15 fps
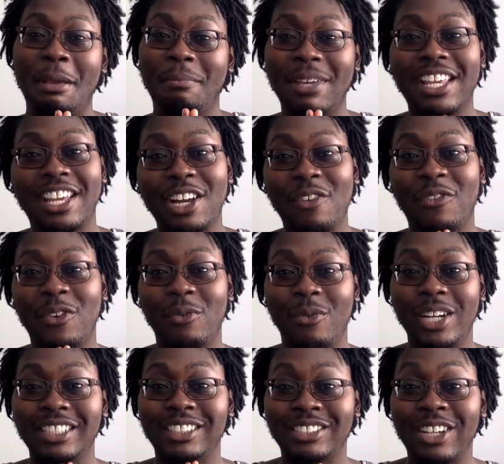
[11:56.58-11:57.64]
be careful
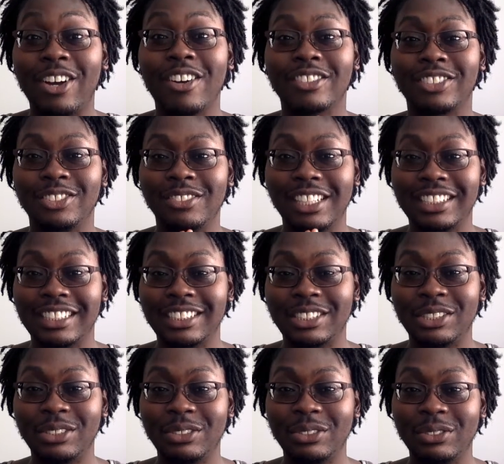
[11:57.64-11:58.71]
what songs you listen
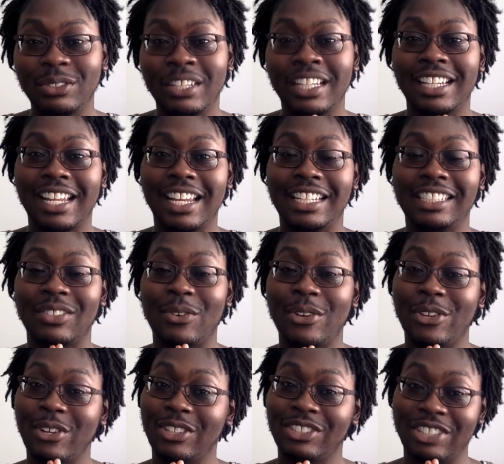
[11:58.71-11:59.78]
to that is
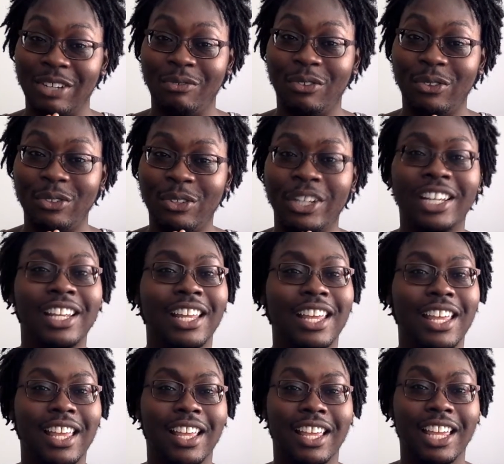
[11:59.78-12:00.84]
on your shuffle.
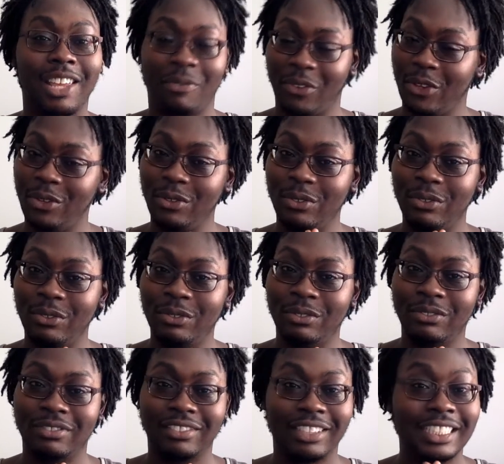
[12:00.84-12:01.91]
If you
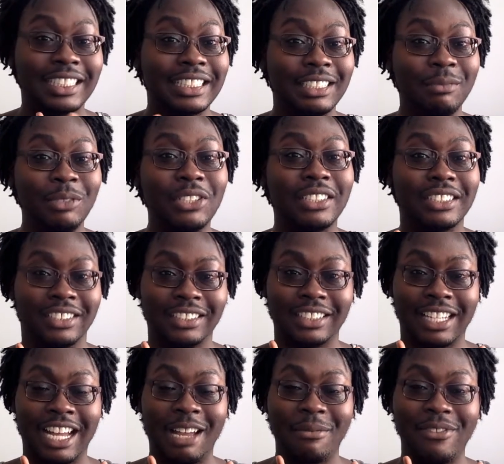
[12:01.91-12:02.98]
listen to music just
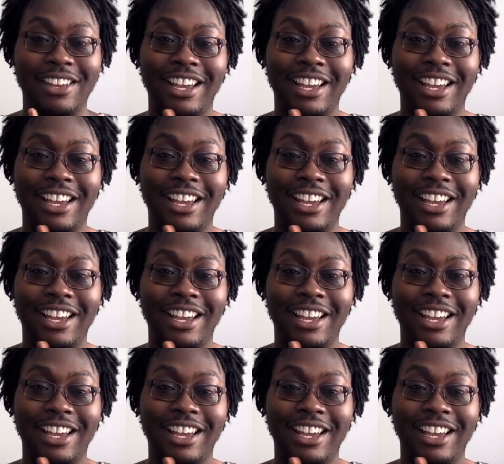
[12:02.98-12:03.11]
to calm you